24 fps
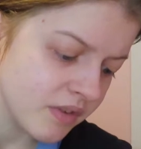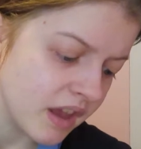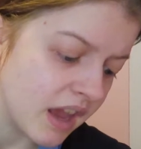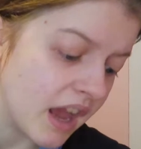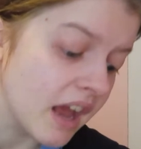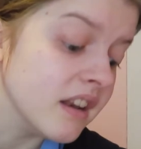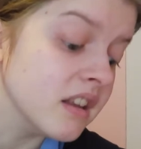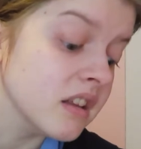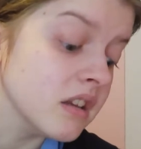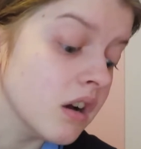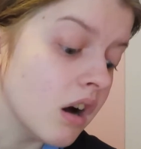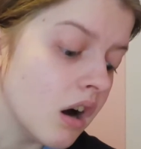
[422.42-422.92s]

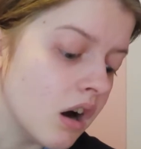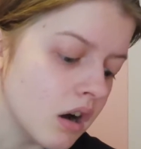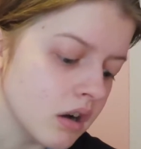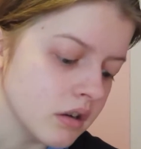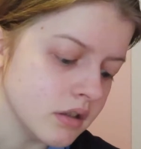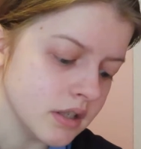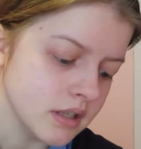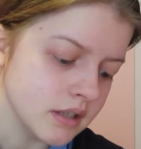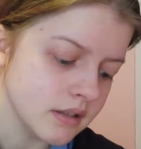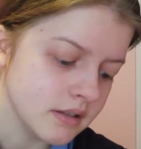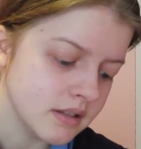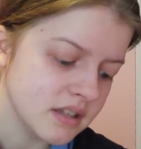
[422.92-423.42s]
and an
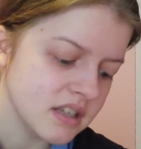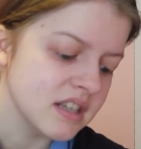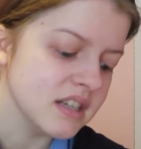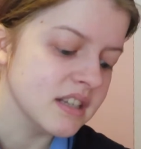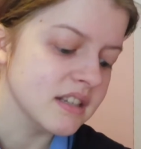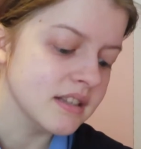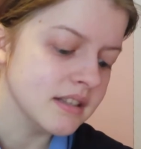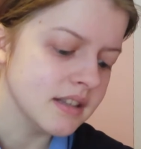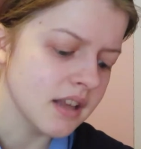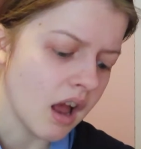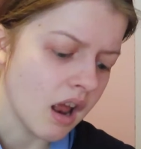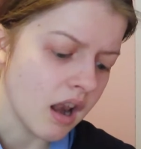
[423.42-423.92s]
artist,
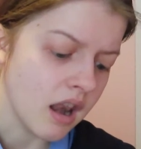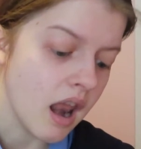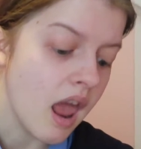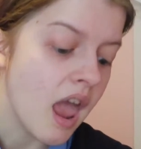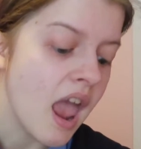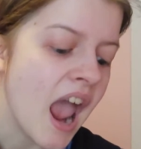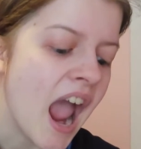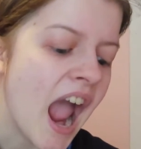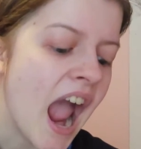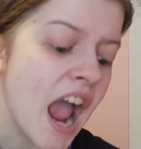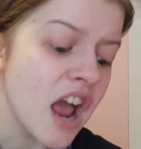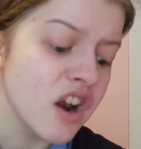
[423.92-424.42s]
his son,
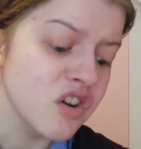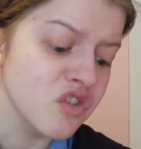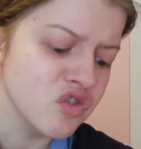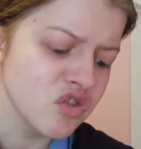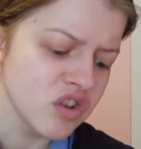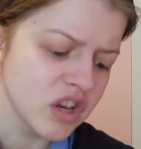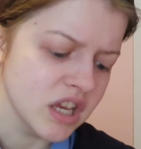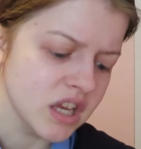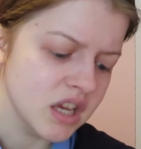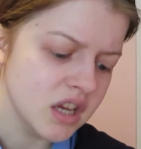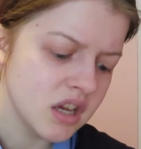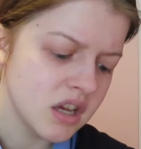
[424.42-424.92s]

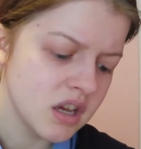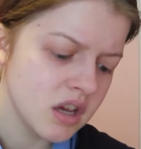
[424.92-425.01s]
Henry,